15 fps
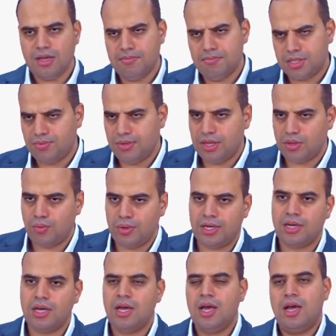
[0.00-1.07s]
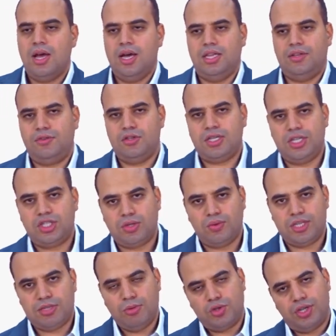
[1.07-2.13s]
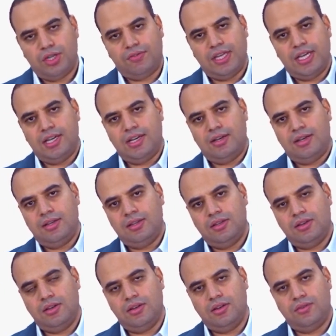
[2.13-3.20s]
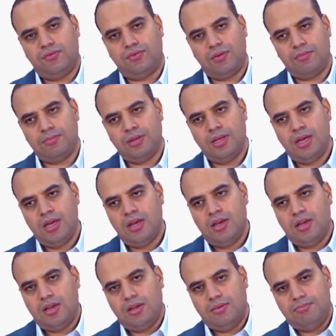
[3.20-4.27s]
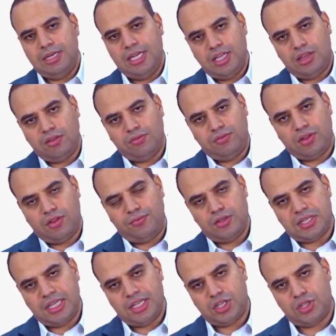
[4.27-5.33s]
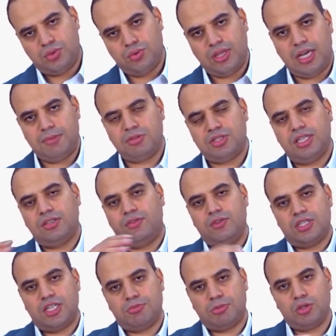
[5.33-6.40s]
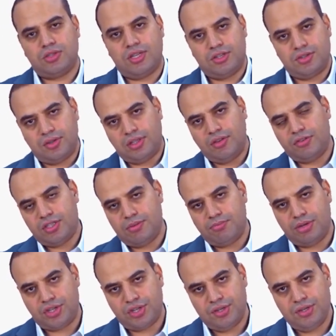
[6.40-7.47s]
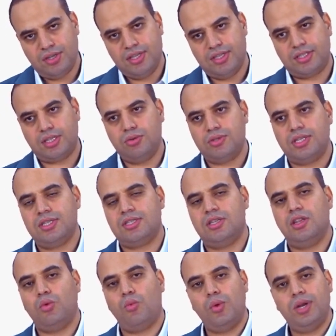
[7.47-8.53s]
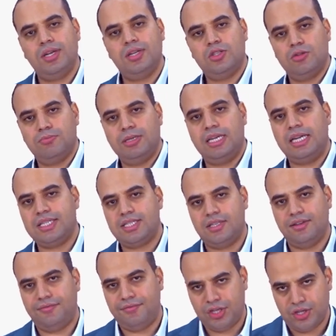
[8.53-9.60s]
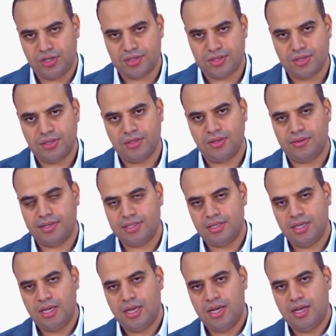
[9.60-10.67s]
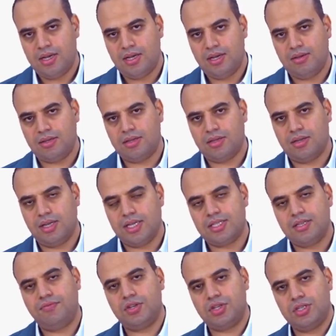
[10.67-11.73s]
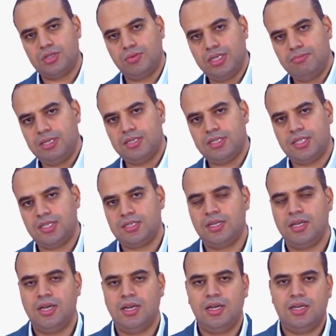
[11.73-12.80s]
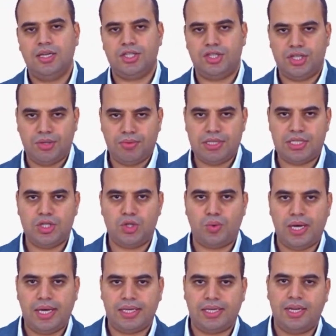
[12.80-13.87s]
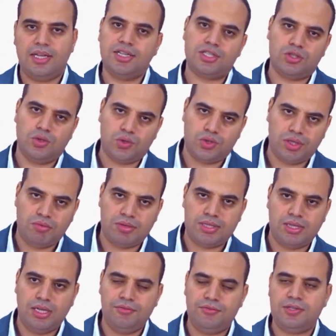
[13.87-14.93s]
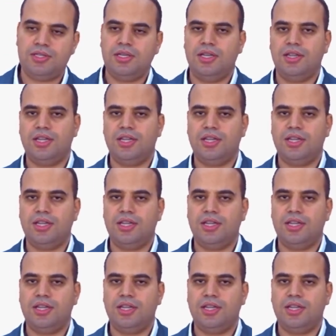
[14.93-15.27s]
between the wing and the fuselage. So this motion of the air from beneath the fuselage to the upper side of the fuselage, because there is a difference in pressure, it causes the wind to be less efficient, right? And less efficient wind means that it's generating drag and it's not generating lift, and